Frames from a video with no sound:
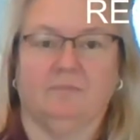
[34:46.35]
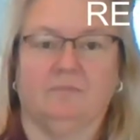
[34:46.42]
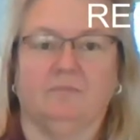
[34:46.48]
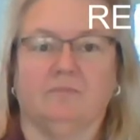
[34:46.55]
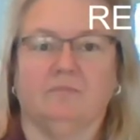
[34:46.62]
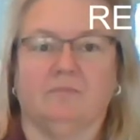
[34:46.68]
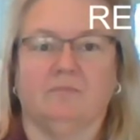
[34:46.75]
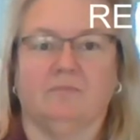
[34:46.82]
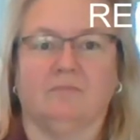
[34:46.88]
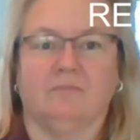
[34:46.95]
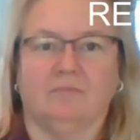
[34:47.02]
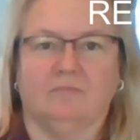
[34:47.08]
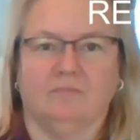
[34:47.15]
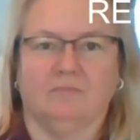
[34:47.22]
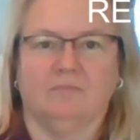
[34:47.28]

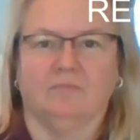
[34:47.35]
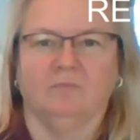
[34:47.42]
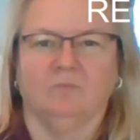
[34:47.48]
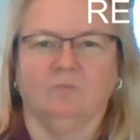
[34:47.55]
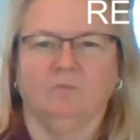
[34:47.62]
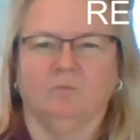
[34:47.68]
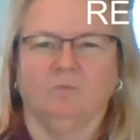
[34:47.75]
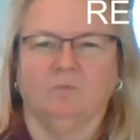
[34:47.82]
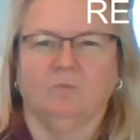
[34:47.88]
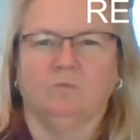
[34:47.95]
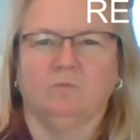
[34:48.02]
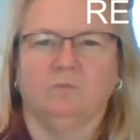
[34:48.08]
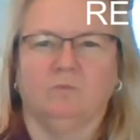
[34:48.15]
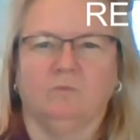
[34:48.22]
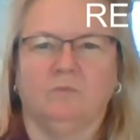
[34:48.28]

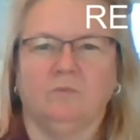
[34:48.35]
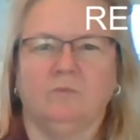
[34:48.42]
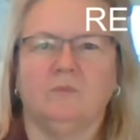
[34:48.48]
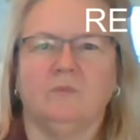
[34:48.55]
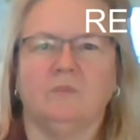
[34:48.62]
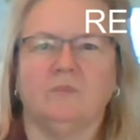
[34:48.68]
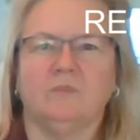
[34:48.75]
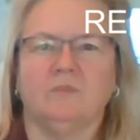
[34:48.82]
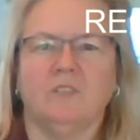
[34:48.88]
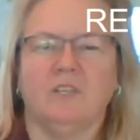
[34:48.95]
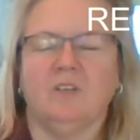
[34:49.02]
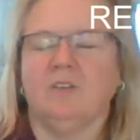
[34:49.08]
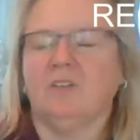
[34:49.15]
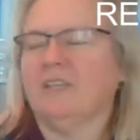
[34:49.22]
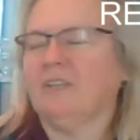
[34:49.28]

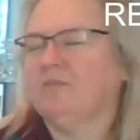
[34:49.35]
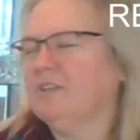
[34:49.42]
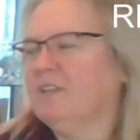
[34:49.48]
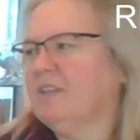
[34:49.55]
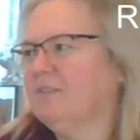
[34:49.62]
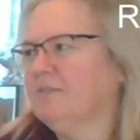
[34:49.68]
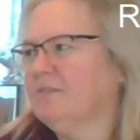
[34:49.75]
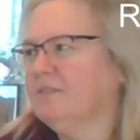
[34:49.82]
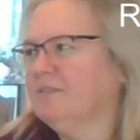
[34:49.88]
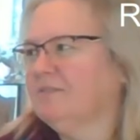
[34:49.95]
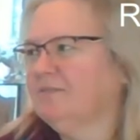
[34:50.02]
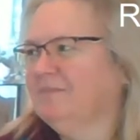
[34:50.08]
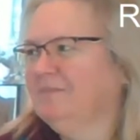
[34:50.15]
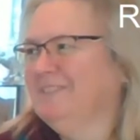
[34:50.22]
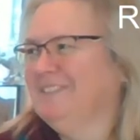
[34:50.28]

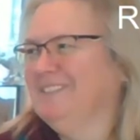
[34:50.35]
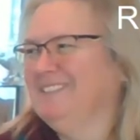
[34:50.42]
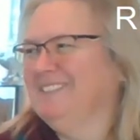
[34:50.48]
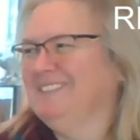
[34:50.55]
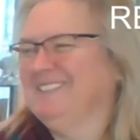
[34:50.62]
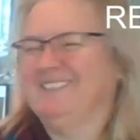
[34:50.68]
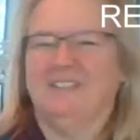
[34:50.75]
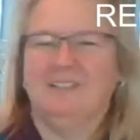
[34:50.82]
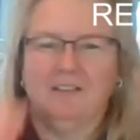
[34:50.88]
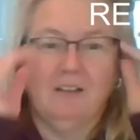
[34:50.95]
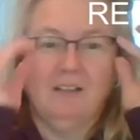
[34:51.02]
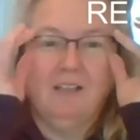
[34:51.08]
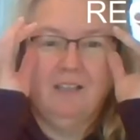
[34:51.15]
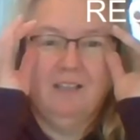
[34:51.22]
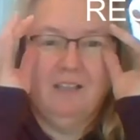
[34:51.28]

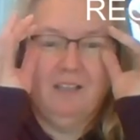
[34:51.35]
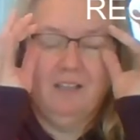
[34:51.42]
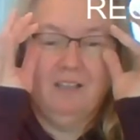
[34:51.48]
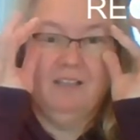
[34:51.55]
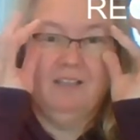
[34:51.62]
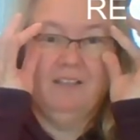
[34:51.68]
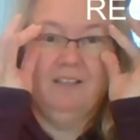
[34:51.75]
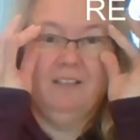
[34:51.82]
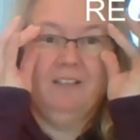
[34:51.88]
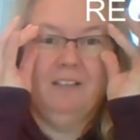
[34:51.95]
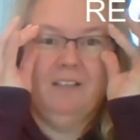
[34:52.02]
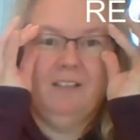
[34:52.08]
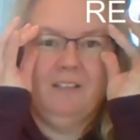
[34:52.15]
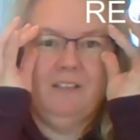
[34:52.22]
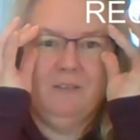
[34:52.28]

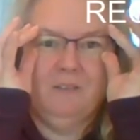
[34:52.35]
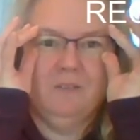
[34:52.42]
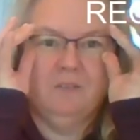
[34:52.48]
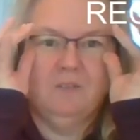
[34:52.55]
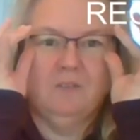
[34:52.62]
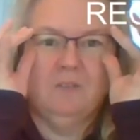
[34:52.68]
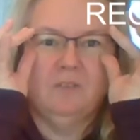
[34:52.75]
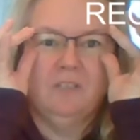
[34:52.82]
(silent)